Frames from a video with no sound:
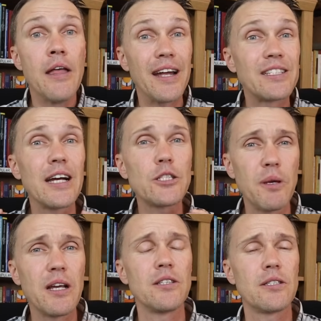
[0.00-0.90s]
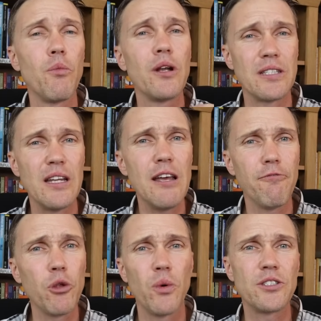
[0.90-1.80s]
that just because someone is an
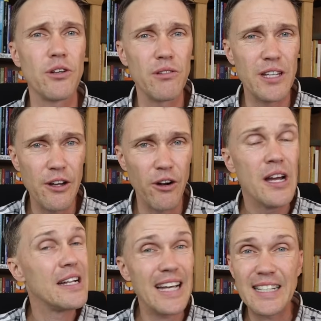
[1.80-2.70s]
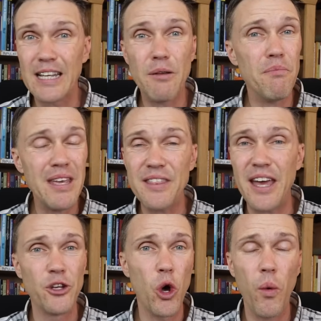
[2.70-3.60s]
influential leader doesn't mean
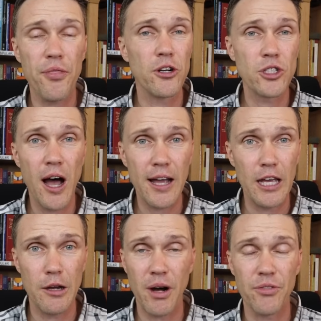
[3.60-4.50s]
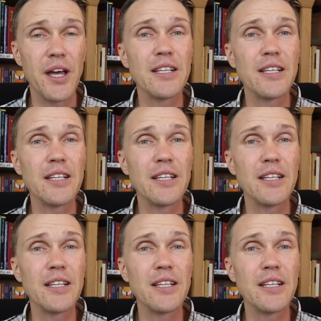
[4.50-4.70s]
they know what they're talking about,